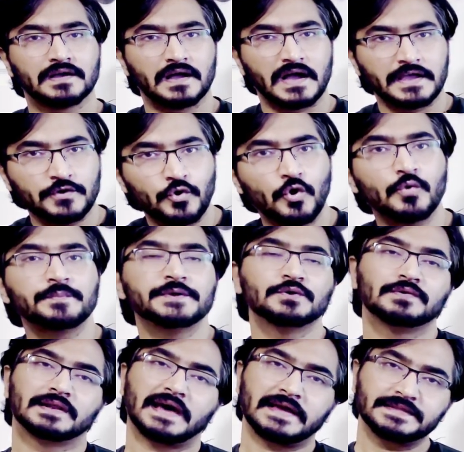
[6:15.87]
I hope you
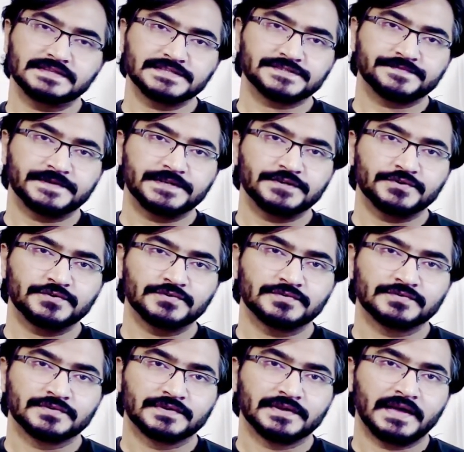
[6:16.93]
like this video,
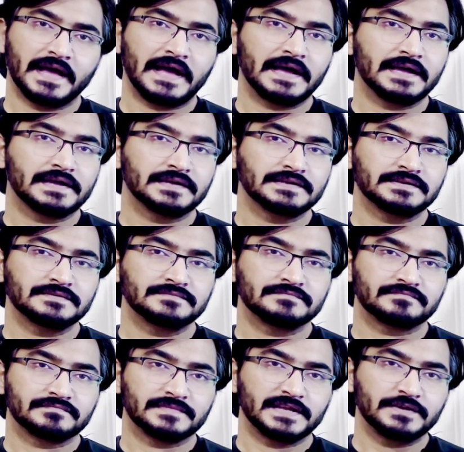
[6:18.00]
and
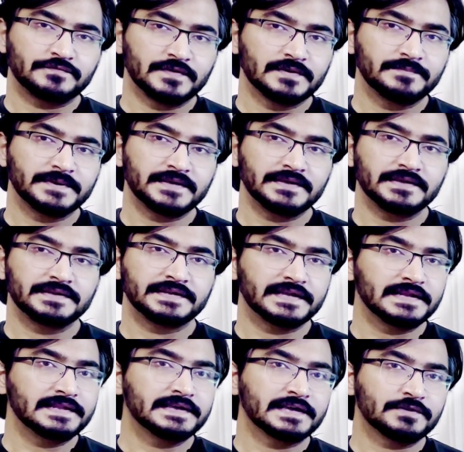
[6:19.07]
it will be
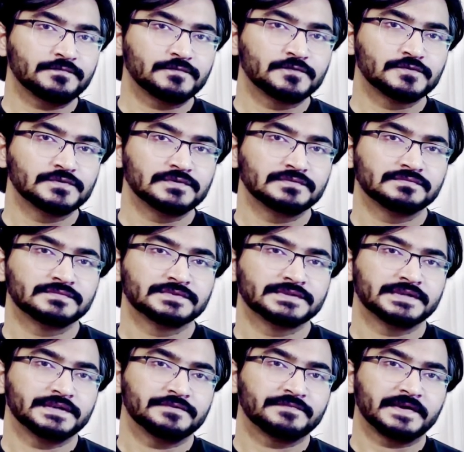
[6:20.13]
really helpful
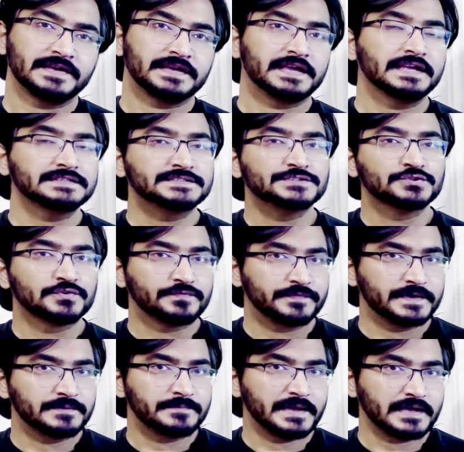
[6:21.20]
if I get your
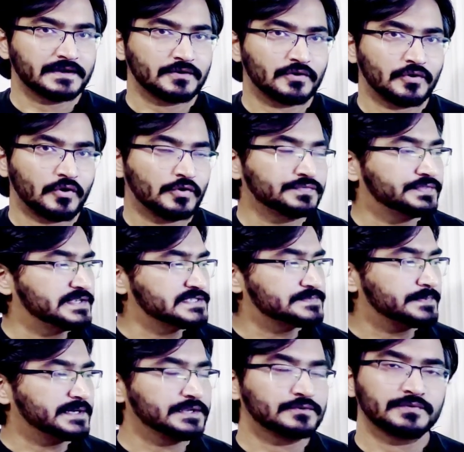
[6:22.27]
feedback on this
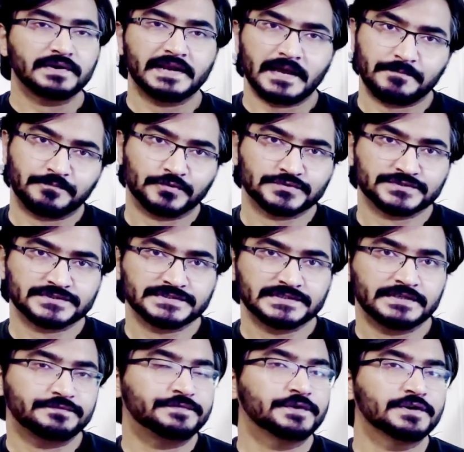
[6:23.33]
particular approach.
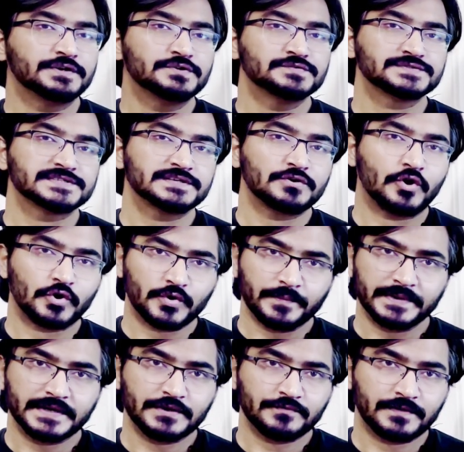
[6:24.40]
If you are using
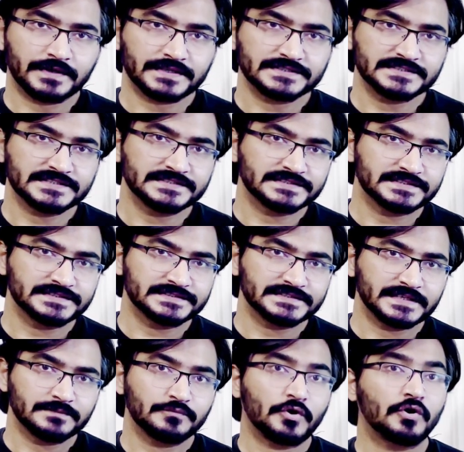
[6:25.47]
automated water change
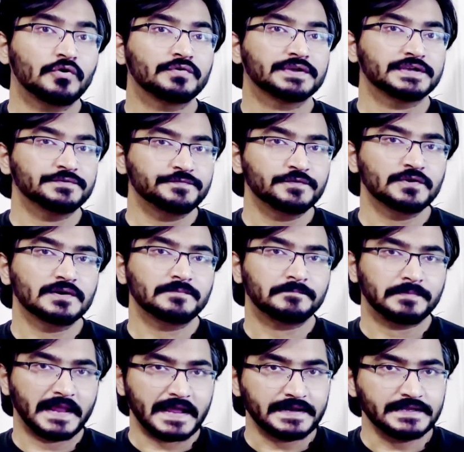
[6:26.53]
system, or if you are
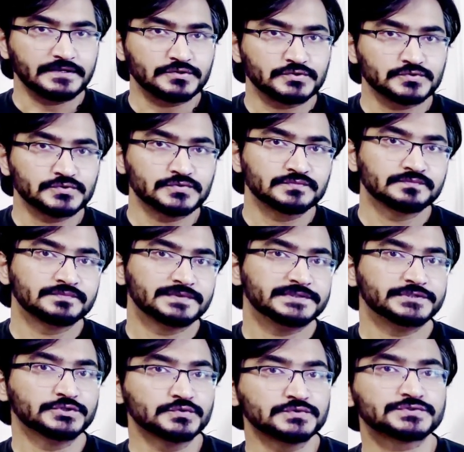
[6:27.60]
planning to
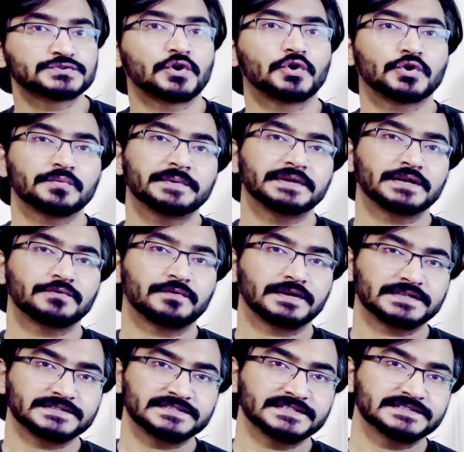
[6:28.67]
use automated
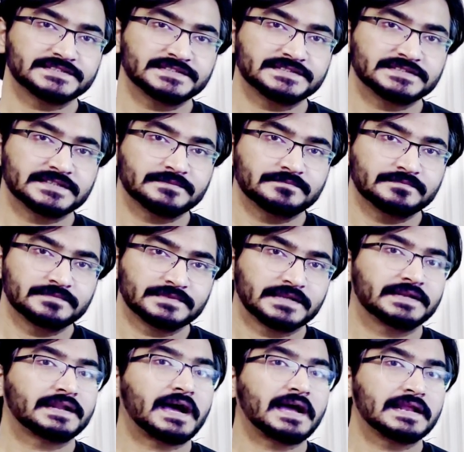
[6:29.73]
water change system,
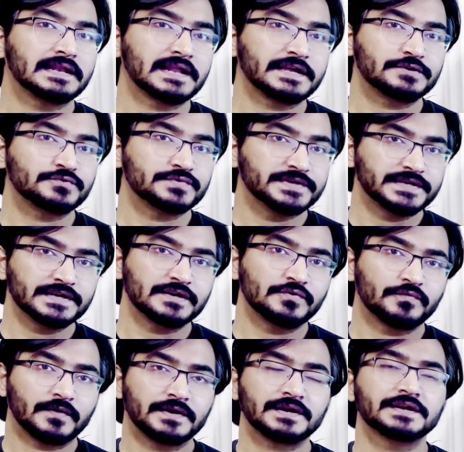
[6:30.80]
then I'd like to hear
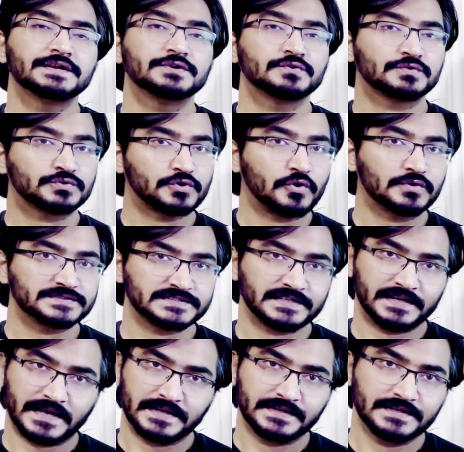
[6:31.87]
what are your thoughts
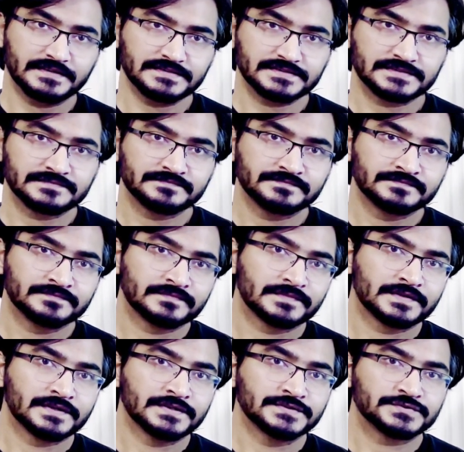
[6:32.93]
and ideas.
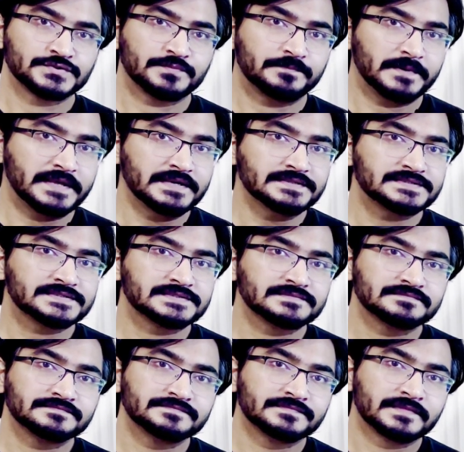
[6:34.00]
So please
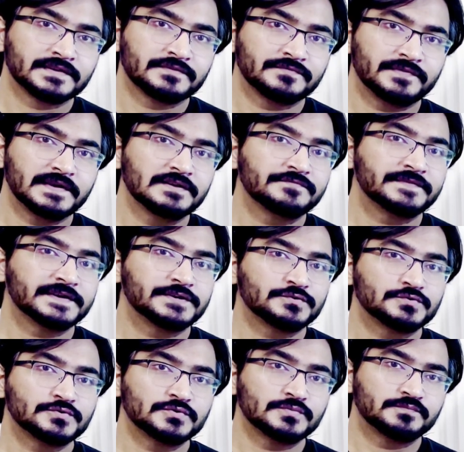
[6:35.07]
feel free
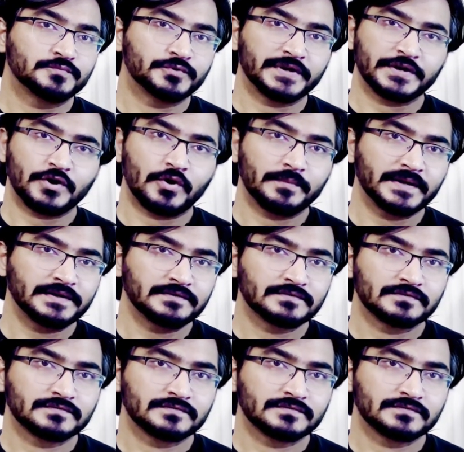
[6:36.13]
to put a comment.